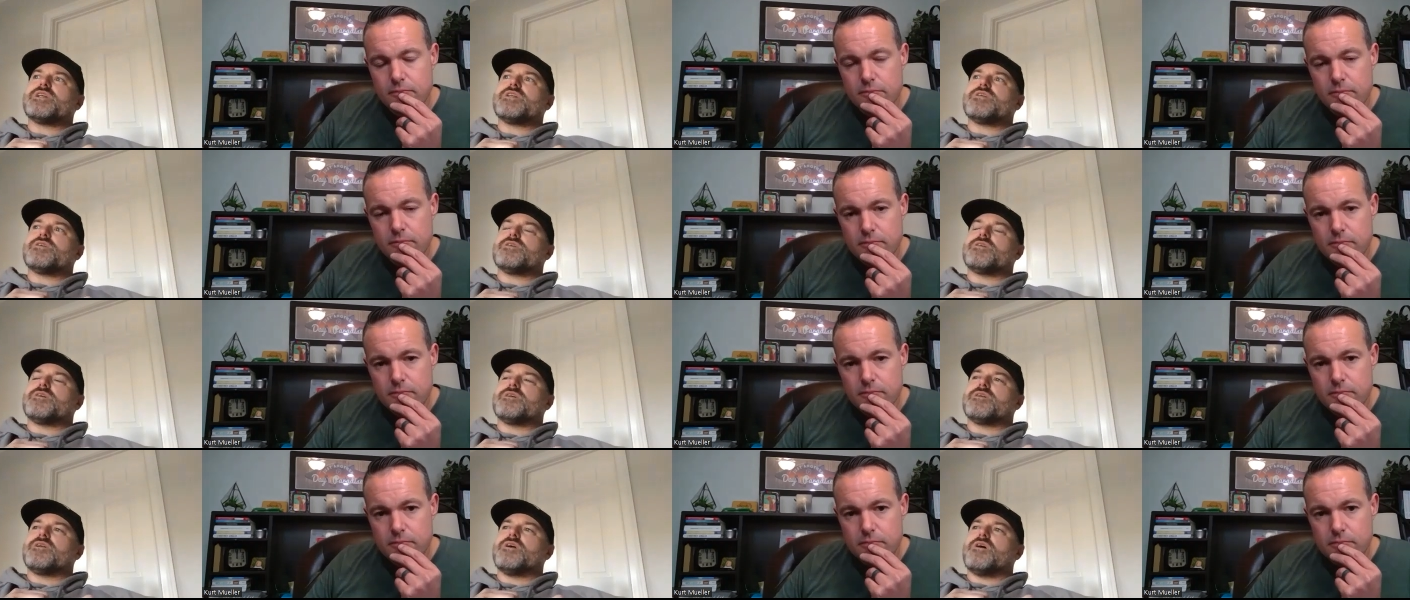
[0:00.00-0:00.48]

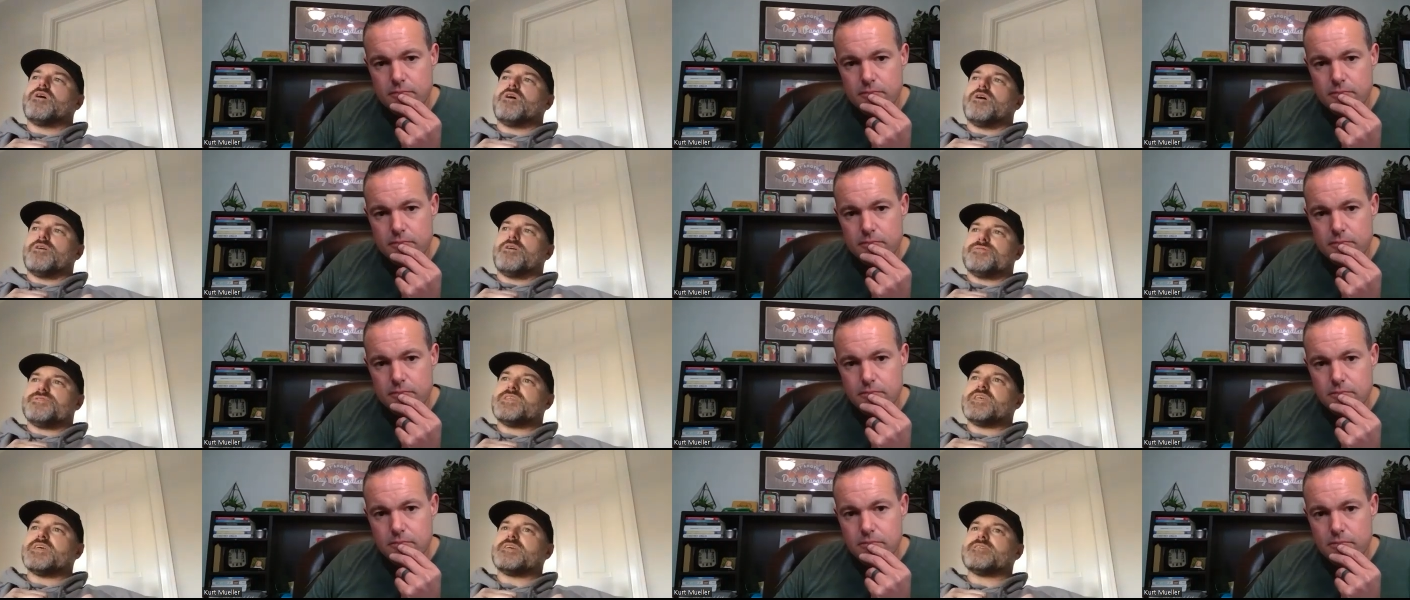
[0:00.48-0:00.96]
Speaker 1: on
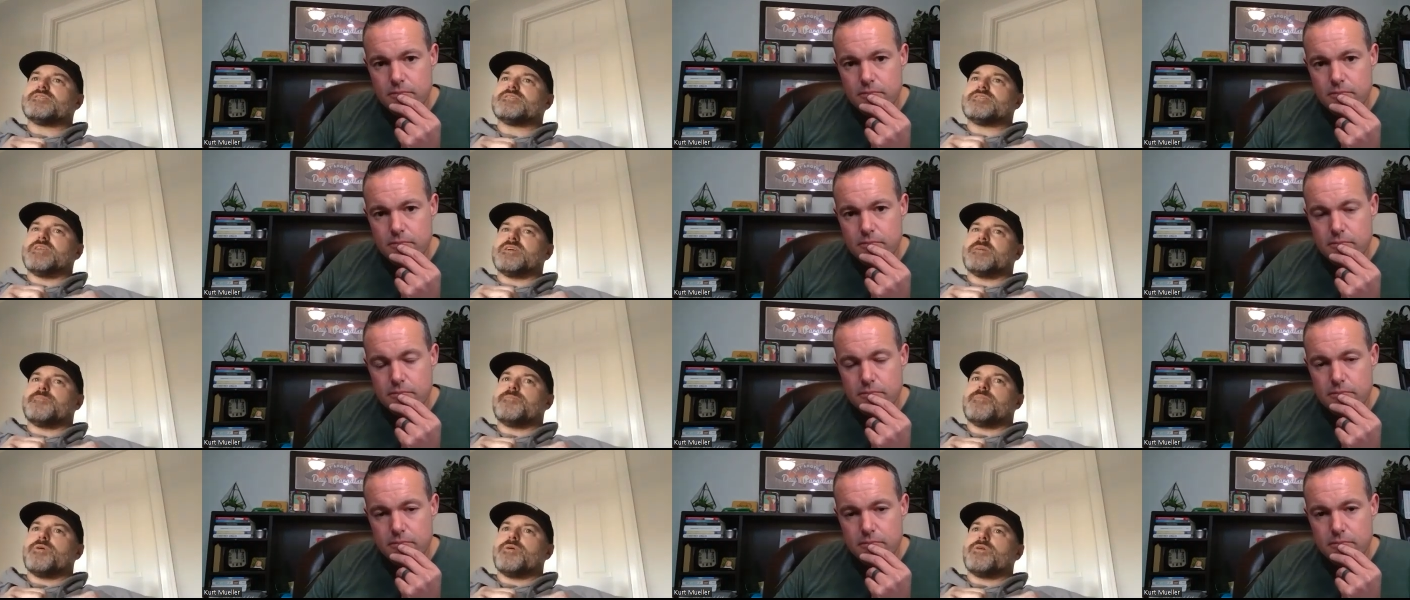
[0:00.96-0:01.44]
offset
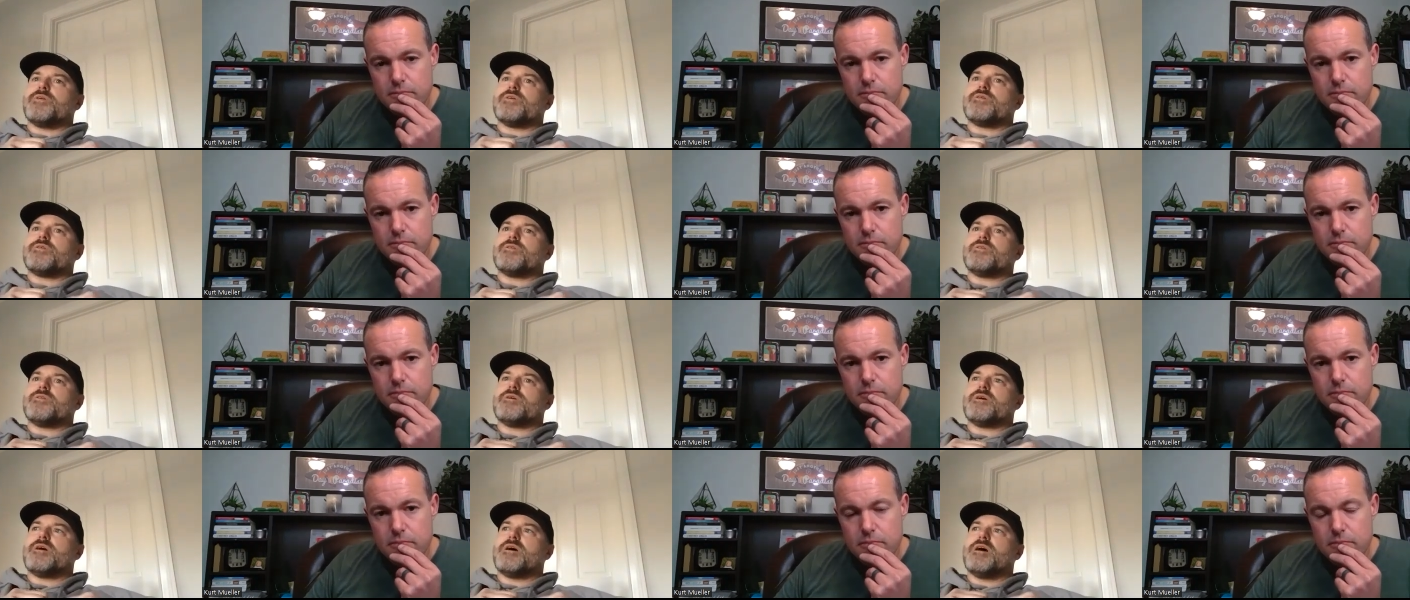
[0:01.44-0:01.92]
stick
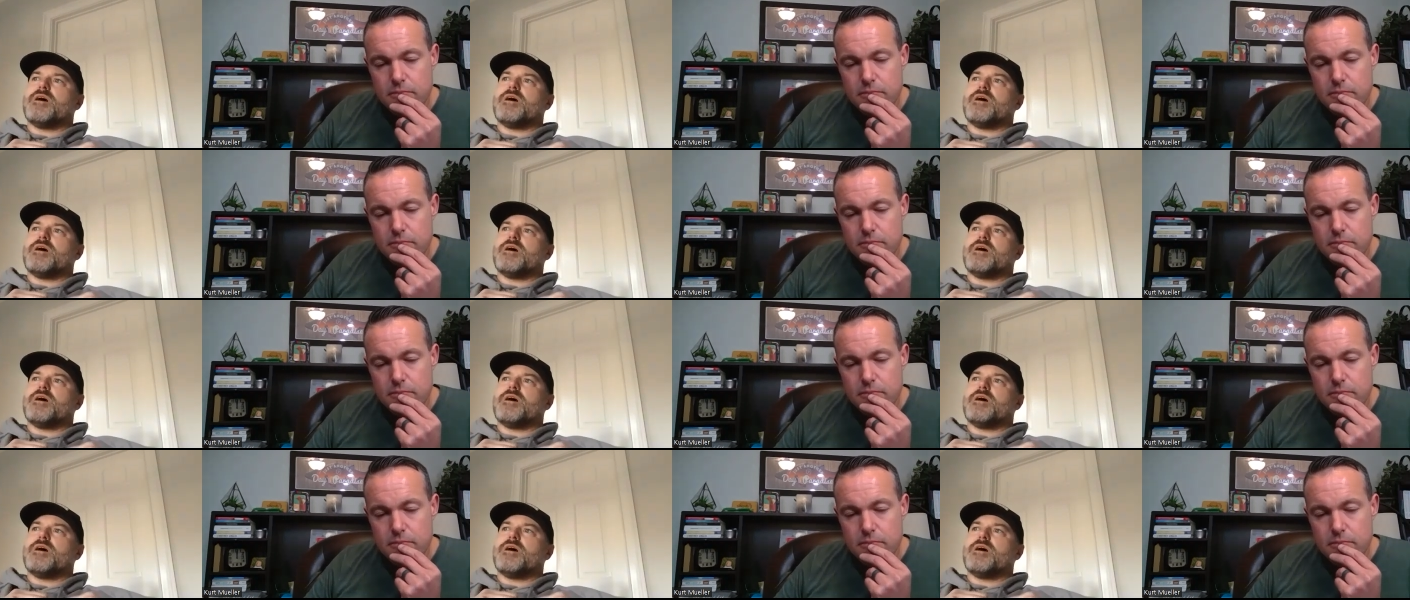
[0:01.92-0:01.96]
burner.